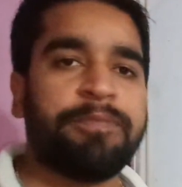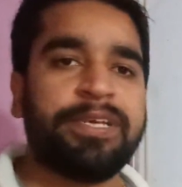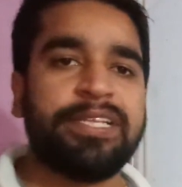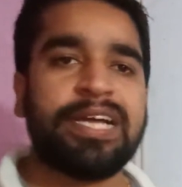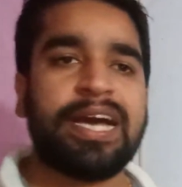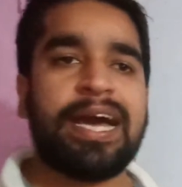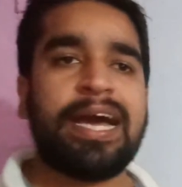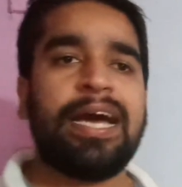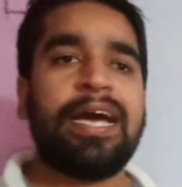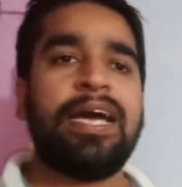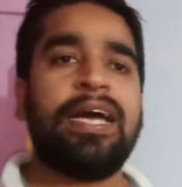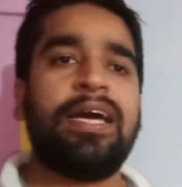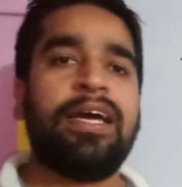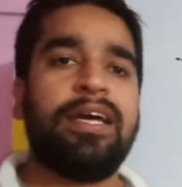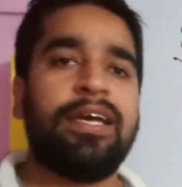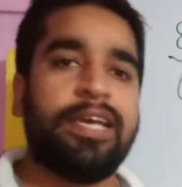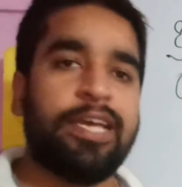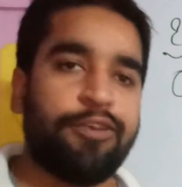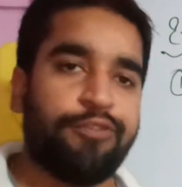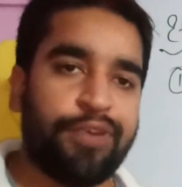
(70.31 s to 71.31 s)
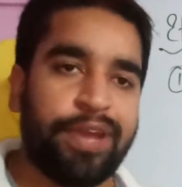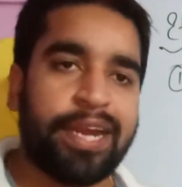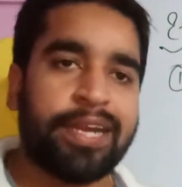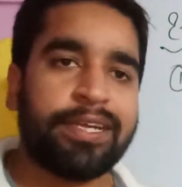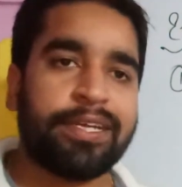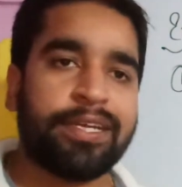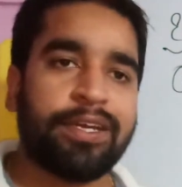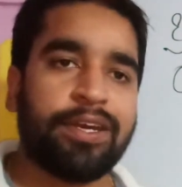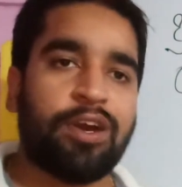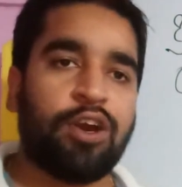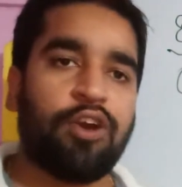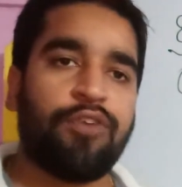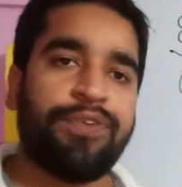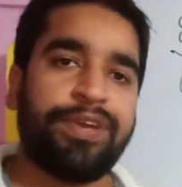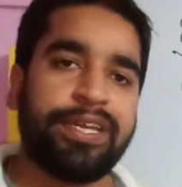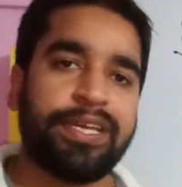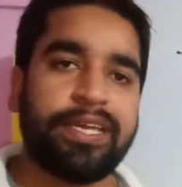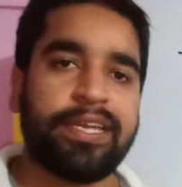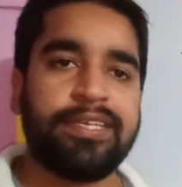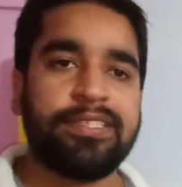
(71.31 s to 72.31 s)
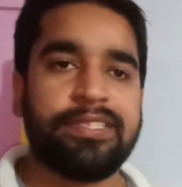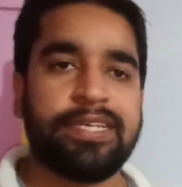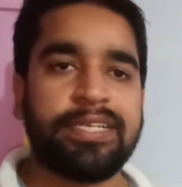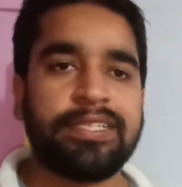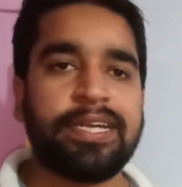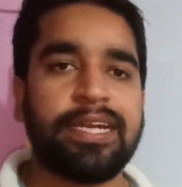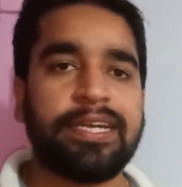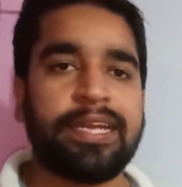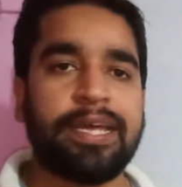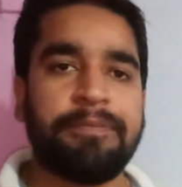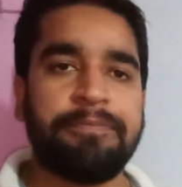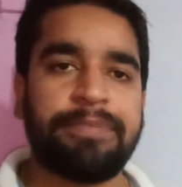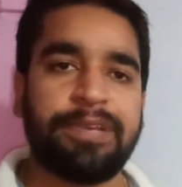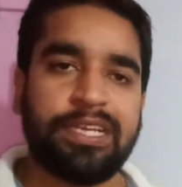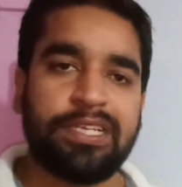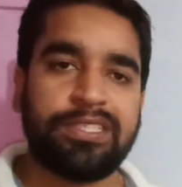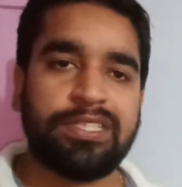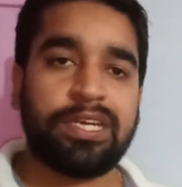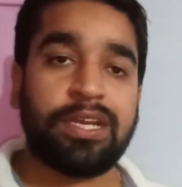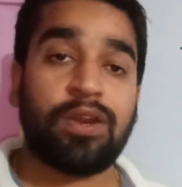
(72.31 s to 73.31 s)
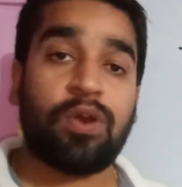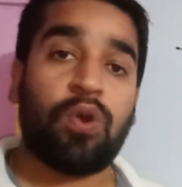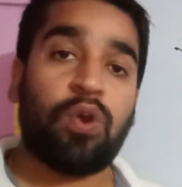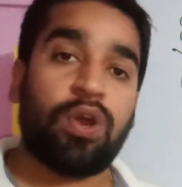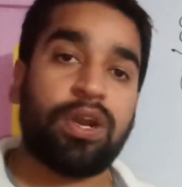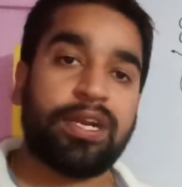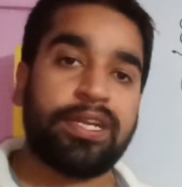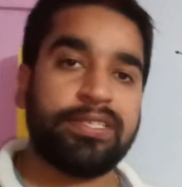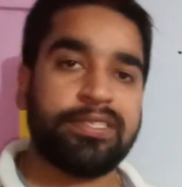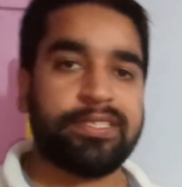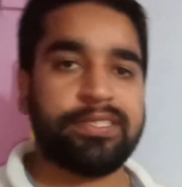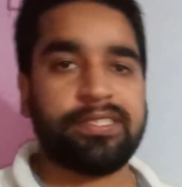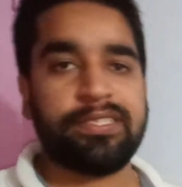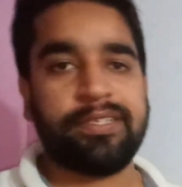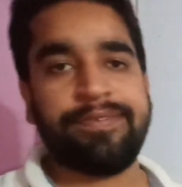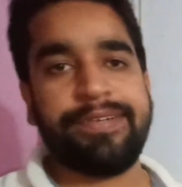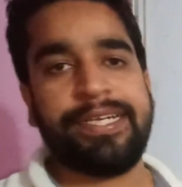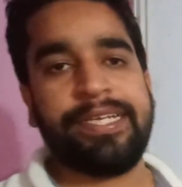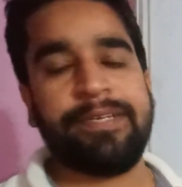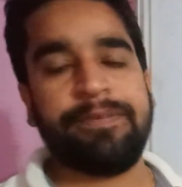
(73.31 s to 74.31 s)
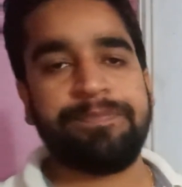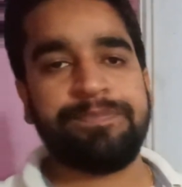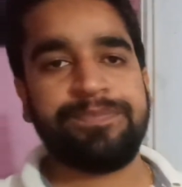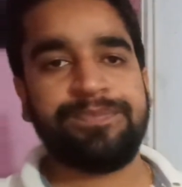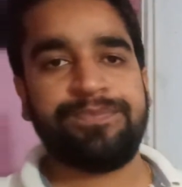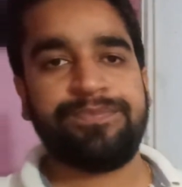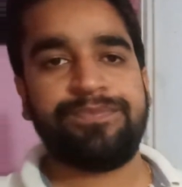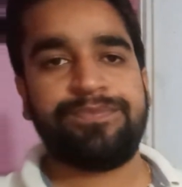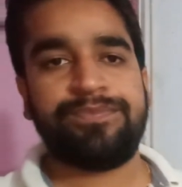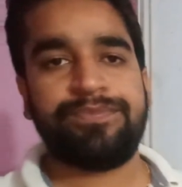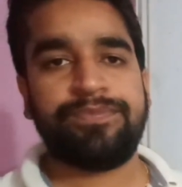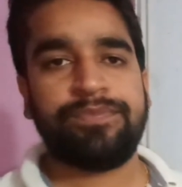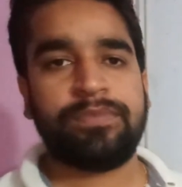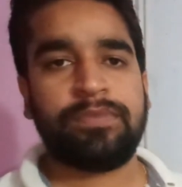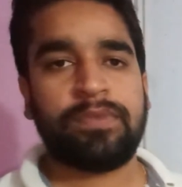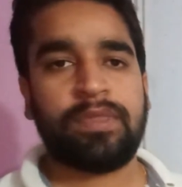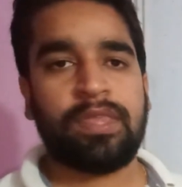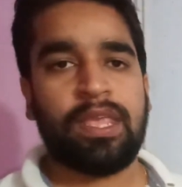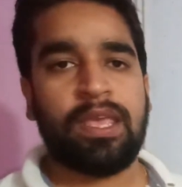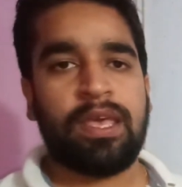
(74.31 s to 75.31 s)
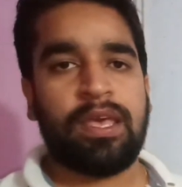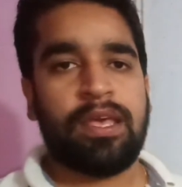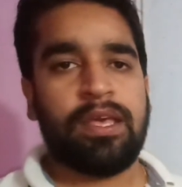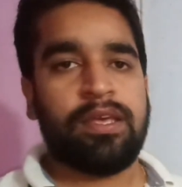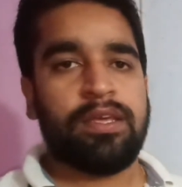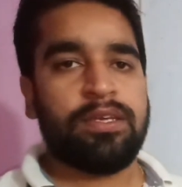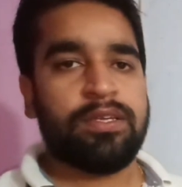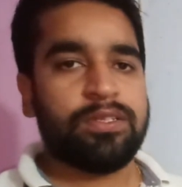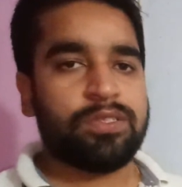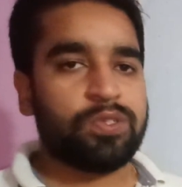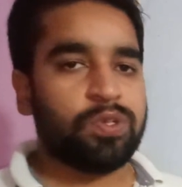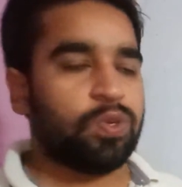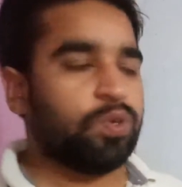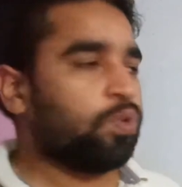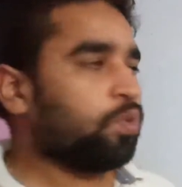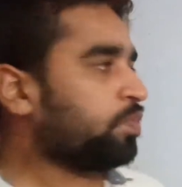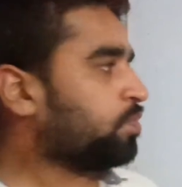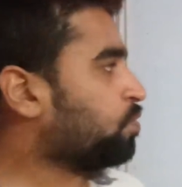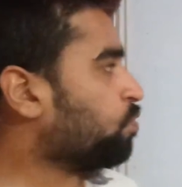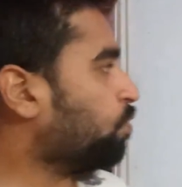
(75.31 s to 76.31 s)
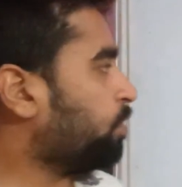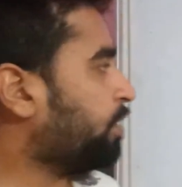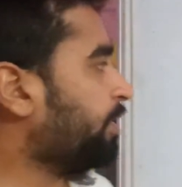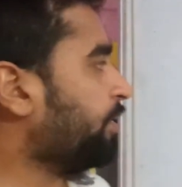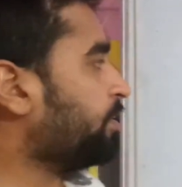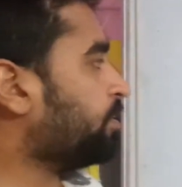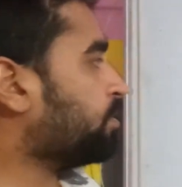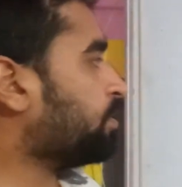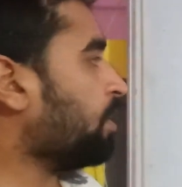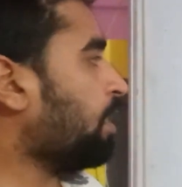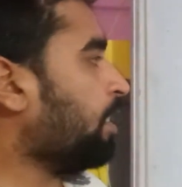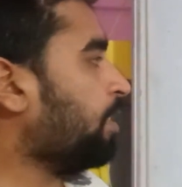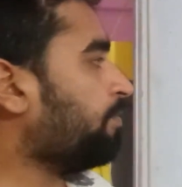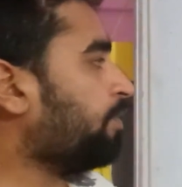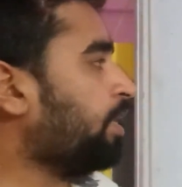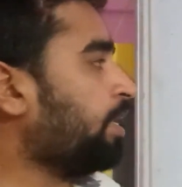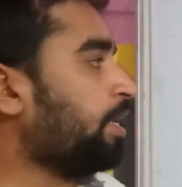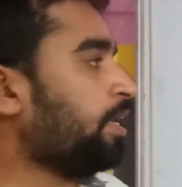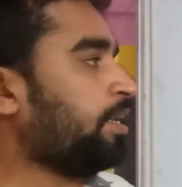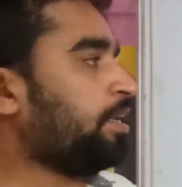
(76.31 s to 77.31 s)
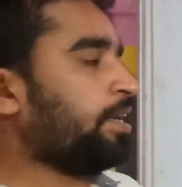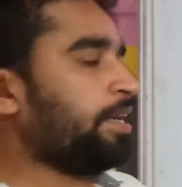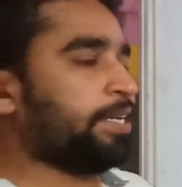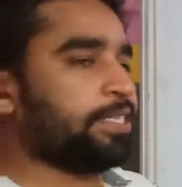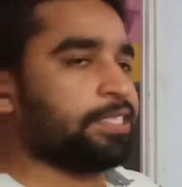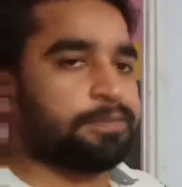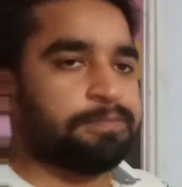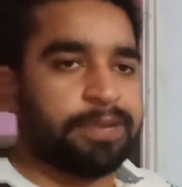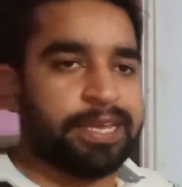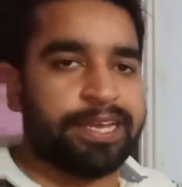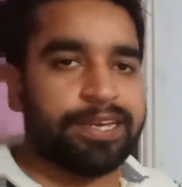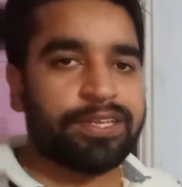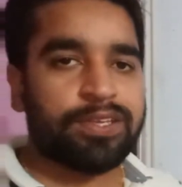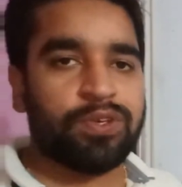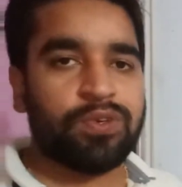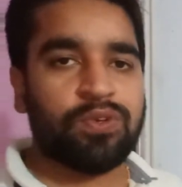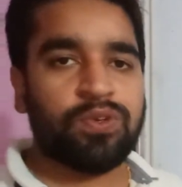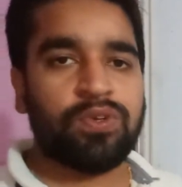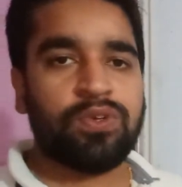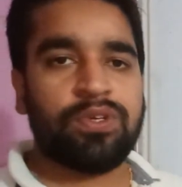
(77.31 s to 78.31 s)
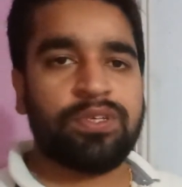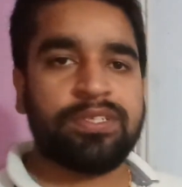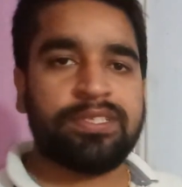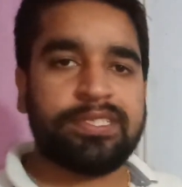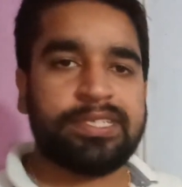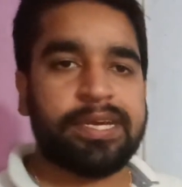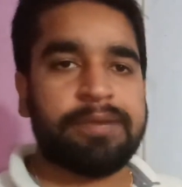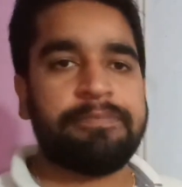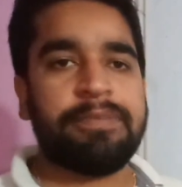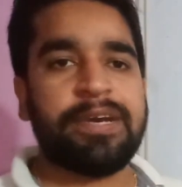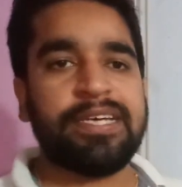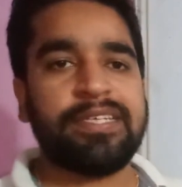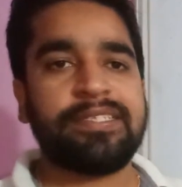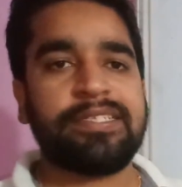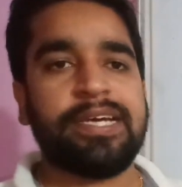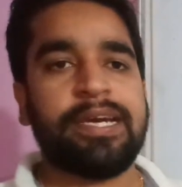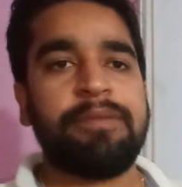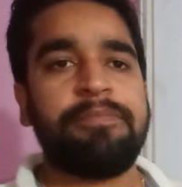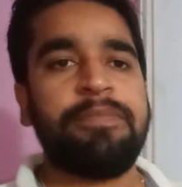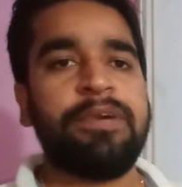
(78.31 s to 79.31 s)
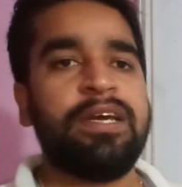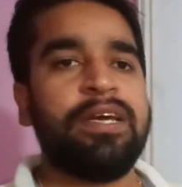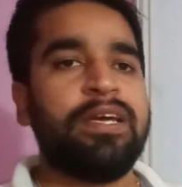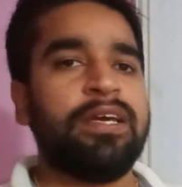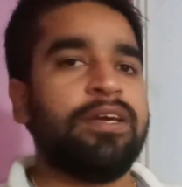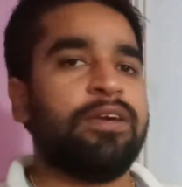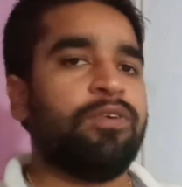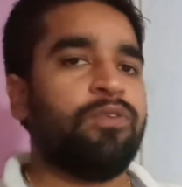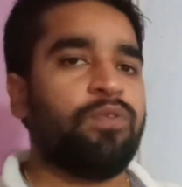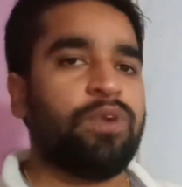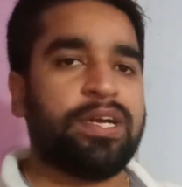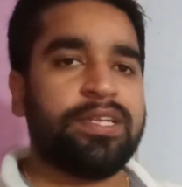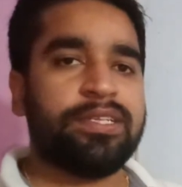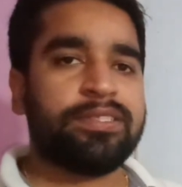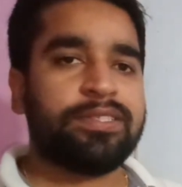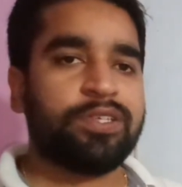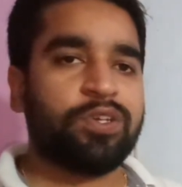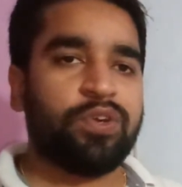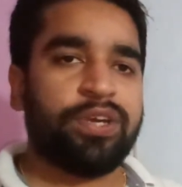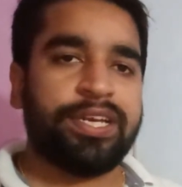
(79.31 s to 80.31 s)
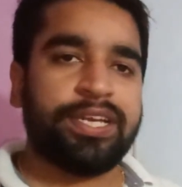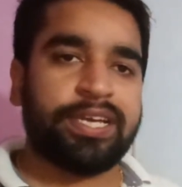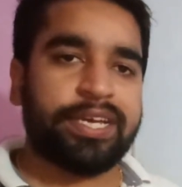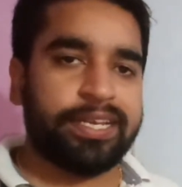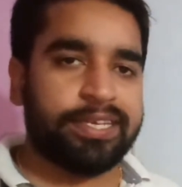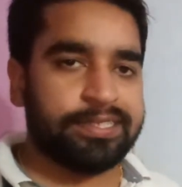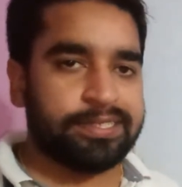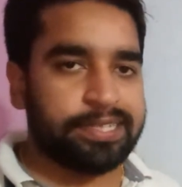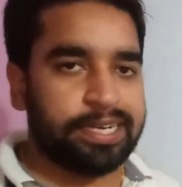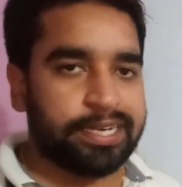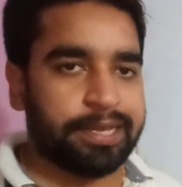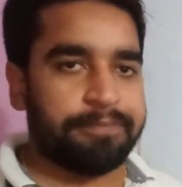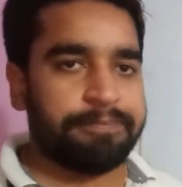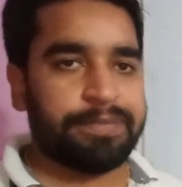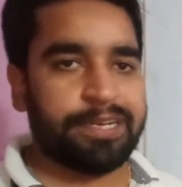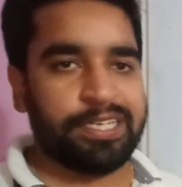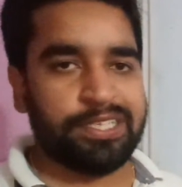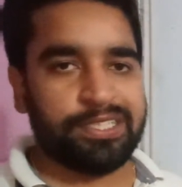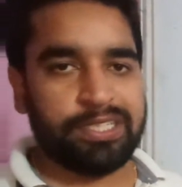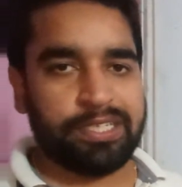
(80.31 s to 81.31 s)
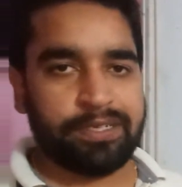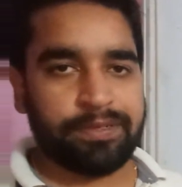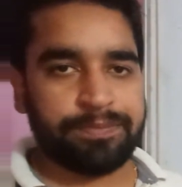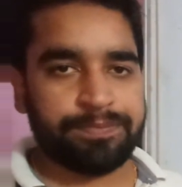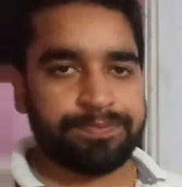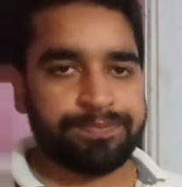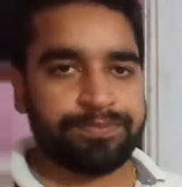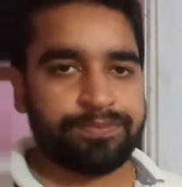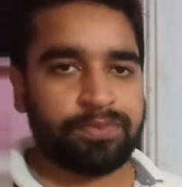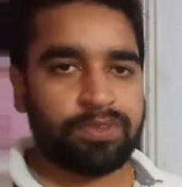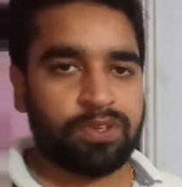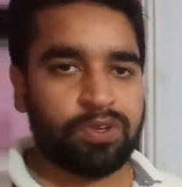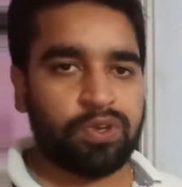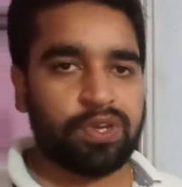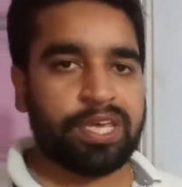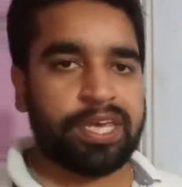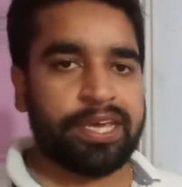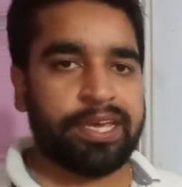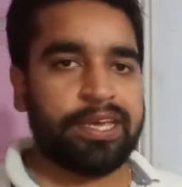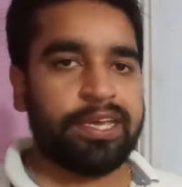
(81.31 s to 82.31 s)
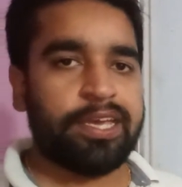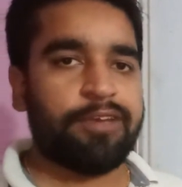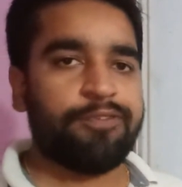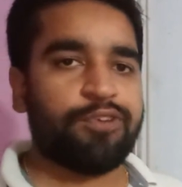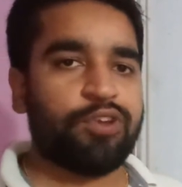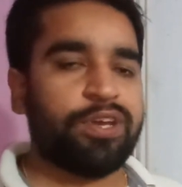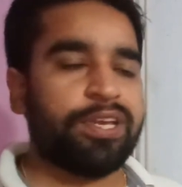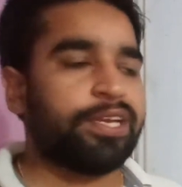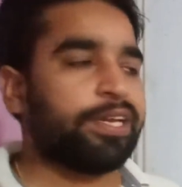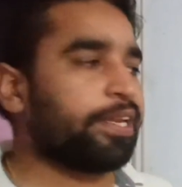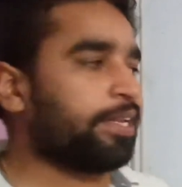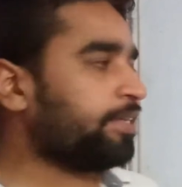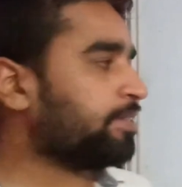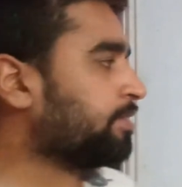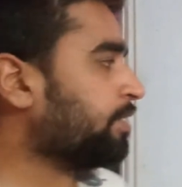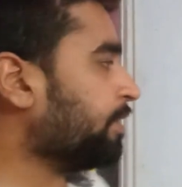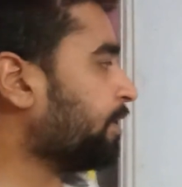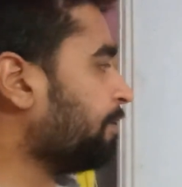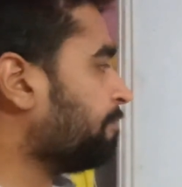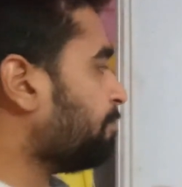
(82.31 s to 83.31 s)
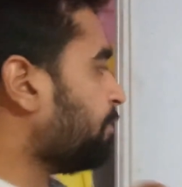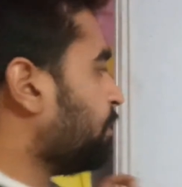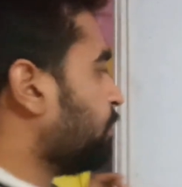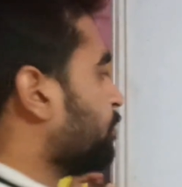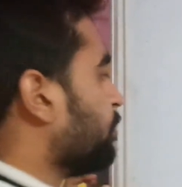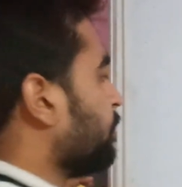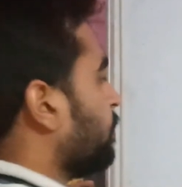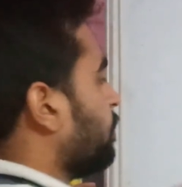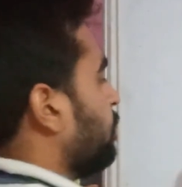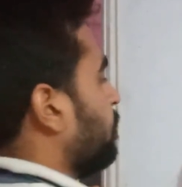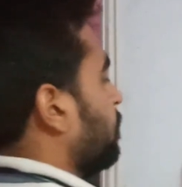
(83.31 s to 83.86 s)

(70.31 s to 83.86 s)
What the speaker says: the effect of increasing the temperature on resistivity? So students, I will explain you step by step. Once you increase the temperature, okay, if you increase the temperature,